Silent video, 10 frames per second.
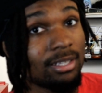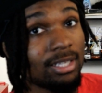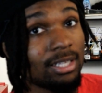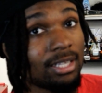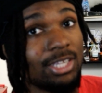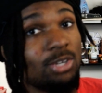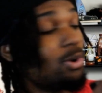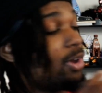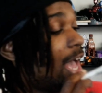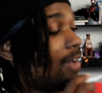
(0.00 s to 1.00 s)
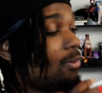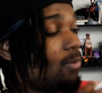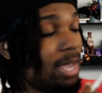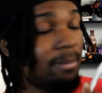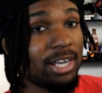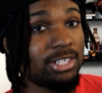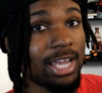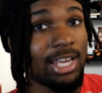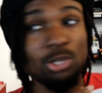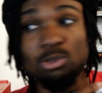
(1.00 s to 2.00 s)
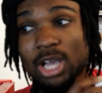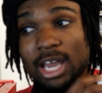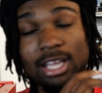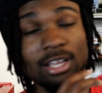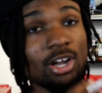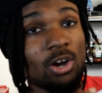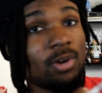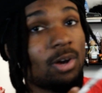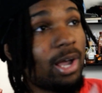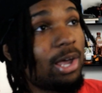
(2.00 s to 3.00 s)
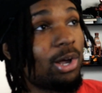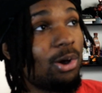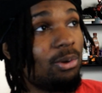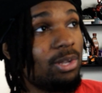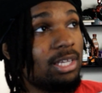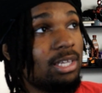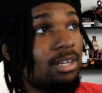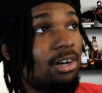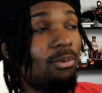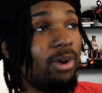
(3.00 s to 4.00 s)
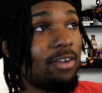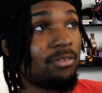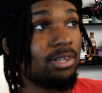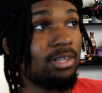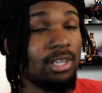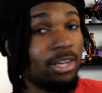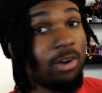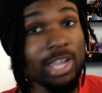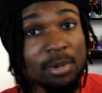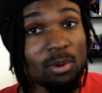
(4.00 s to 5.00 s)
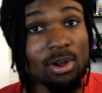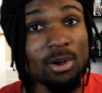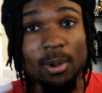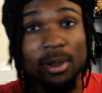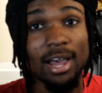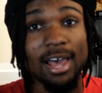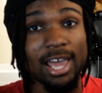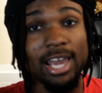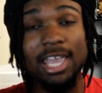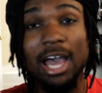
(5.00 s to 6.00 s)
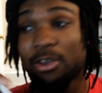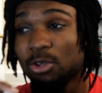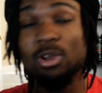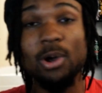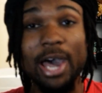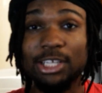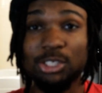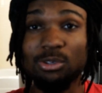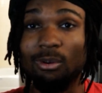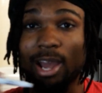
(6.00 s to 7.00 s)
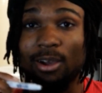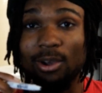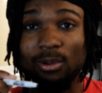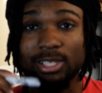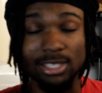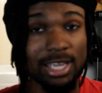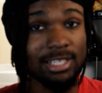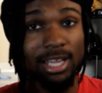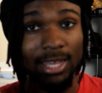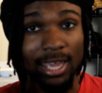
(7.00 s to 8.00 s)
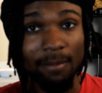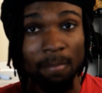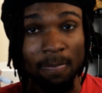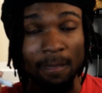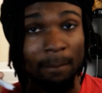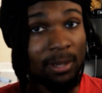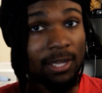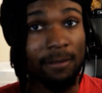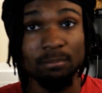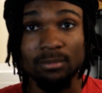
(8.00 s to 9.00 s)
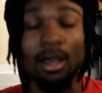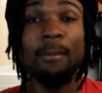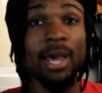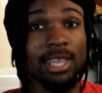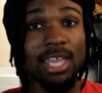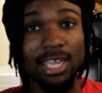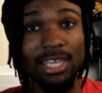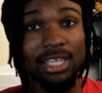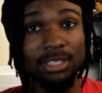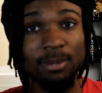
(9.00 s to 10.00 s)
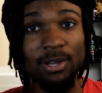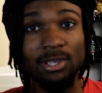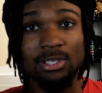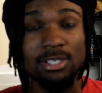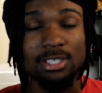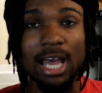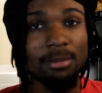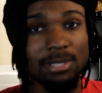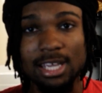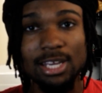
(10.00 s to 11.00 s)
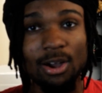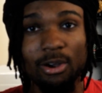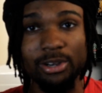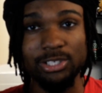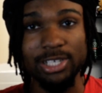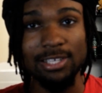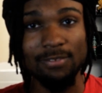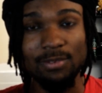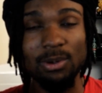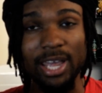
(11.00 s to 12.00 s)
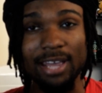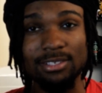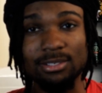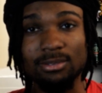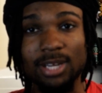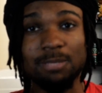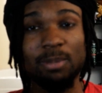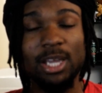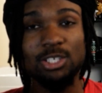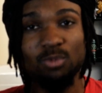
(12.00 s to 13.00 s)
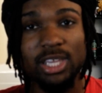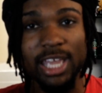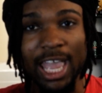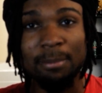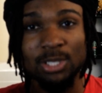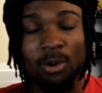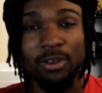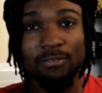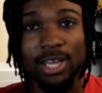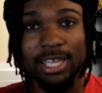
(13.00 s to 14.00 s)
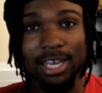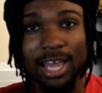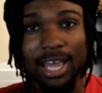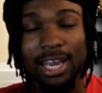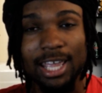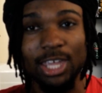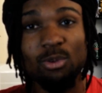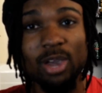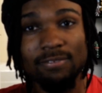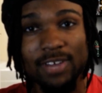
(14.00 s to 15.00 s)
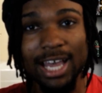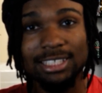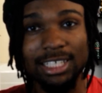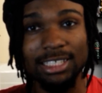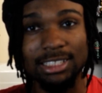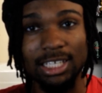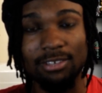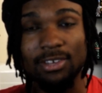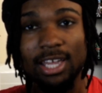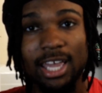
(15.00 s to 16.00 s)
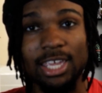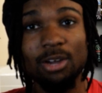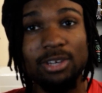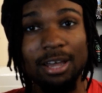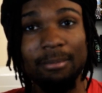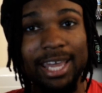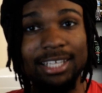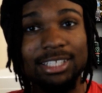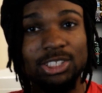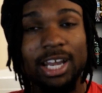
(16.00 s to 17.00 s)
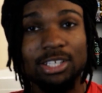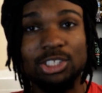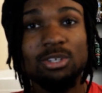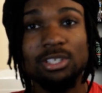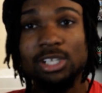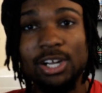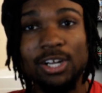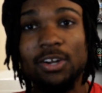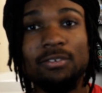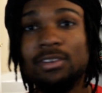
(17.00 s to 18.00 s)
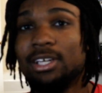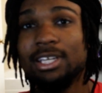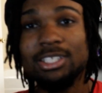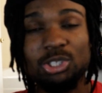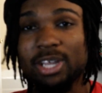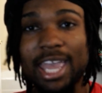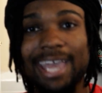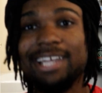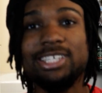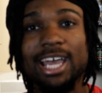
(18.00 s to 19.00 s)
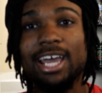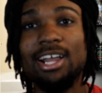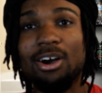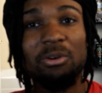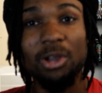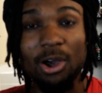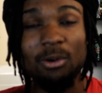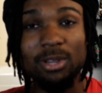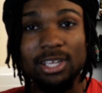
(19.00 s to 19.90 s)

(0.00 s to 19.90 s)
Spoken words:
you're going to have a way better shot than you trying to curve it around the goalie or whatever. Don't get me wrong. A lot of y'all do know how to shoot around goalies and things like that. But my thing is, bro, stop taking the harder shots if you don't have to, especially with the game is on the fucking line and you have 5 seconds left and your ass is trying to shoot a curve, trick hat shot on the goalie